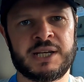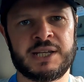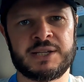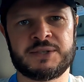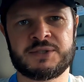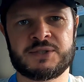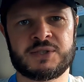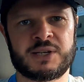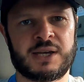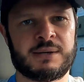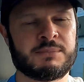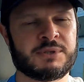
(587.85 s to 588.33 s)

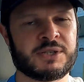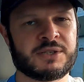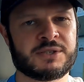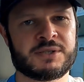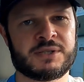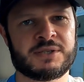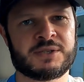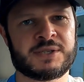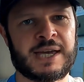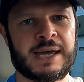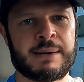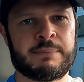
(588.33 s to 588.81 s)
minutes, I'm
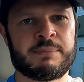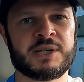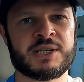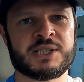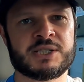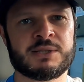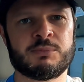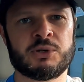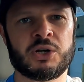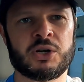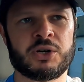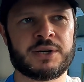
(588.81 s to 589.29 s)
just as happy,
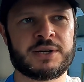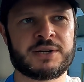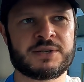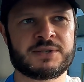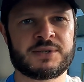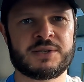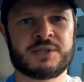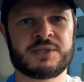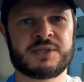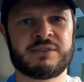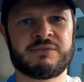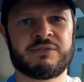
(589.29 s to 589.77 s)
to be
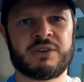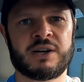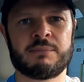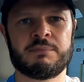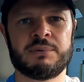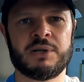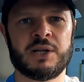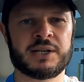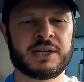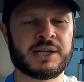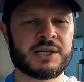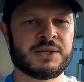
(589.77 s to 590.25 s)
honest, as if I
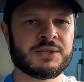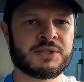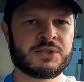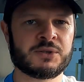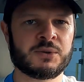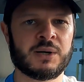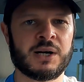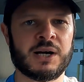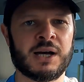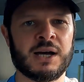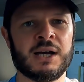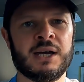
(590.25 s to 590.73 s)
plug
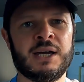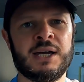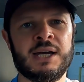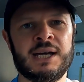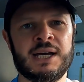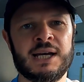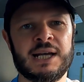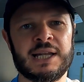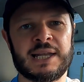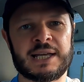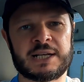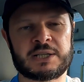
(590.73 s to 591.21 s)
into uh,
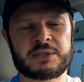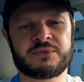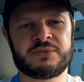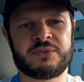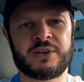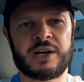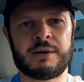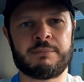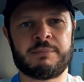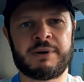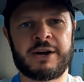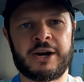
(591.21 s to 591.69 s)

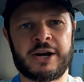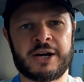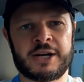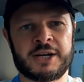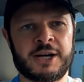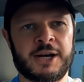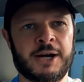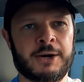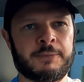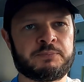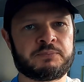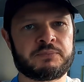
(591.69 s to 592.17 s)
Electrify
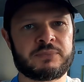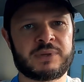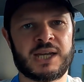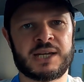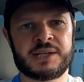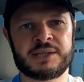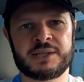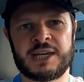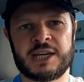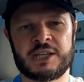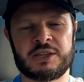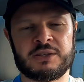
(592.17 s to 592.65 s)
America
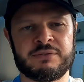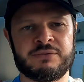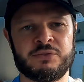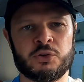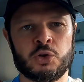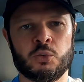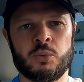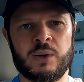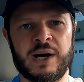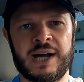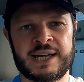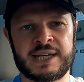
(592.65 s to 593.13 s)
and get the
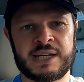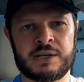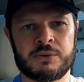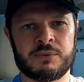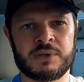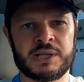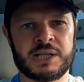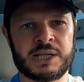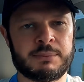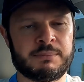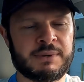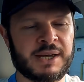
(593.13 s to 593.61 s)
full whack. It
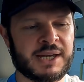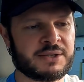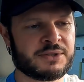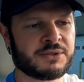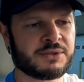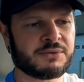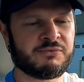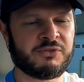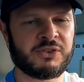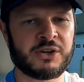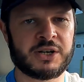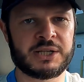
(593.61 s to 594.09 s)
really
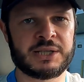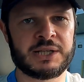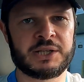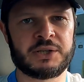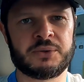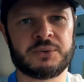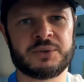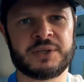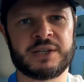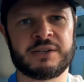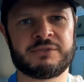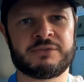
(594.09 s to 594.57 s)
makes very
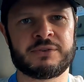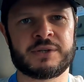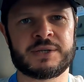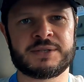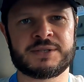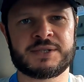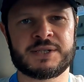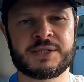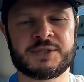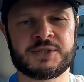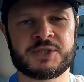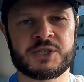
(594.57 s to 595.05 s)
little
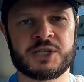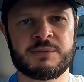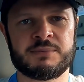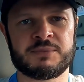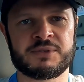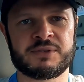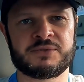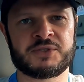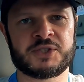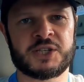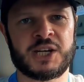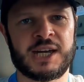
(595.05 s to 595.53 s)
difference in
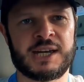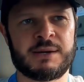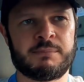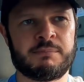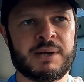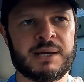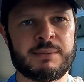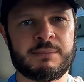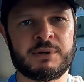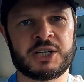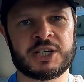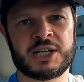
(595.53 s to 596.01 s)
terms of time,
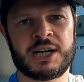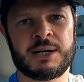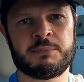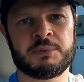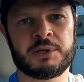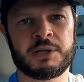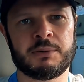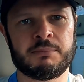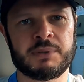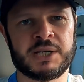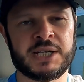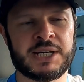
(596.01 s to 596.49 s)
maybe a
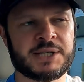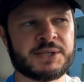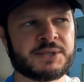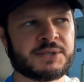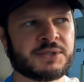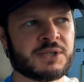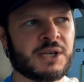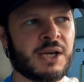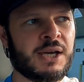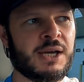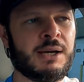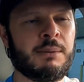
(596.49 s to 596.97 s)
couple of
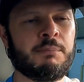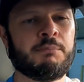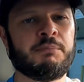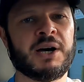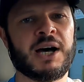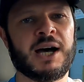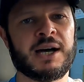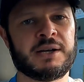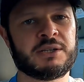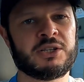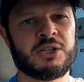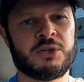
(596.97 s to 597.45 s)
minutes,
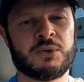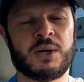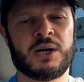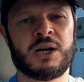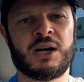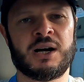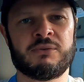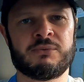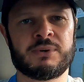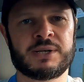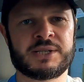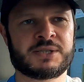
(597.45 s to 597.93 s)
but you
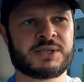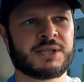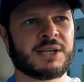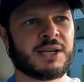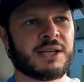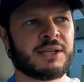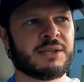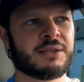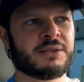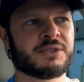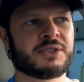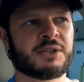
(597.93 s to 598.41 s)
are
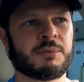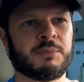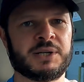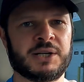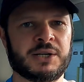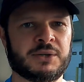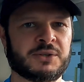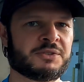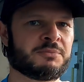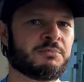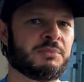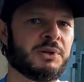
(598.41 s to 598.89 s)
risking someone
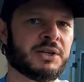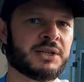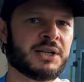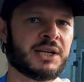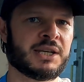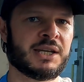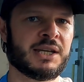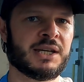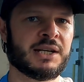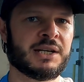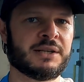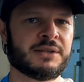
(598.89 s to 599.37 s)
else
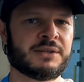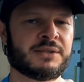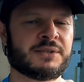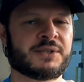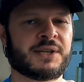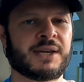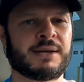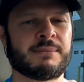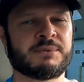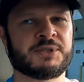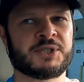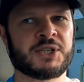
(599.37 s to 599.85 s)
plugging in at the
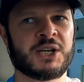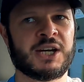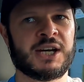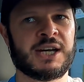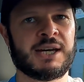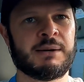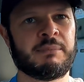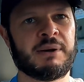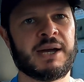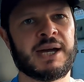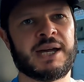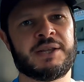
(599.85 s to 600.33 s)
same
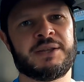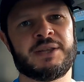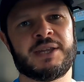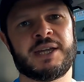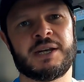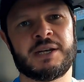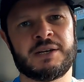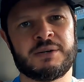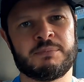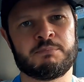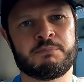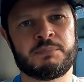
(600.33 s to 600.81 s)
time and
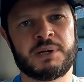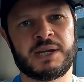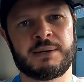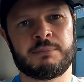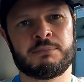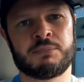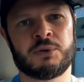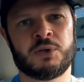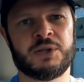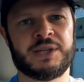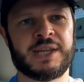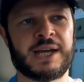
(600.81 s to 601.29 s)
then
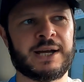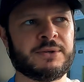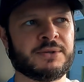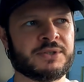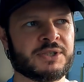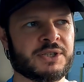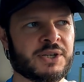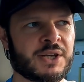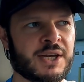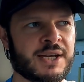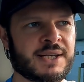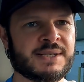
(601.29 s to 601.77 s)
being pulled down
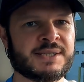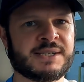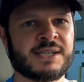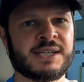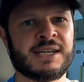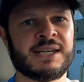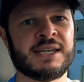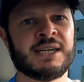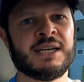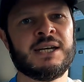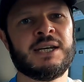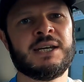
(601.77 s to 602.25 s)
to
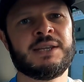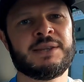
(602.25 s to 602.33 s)
ninety.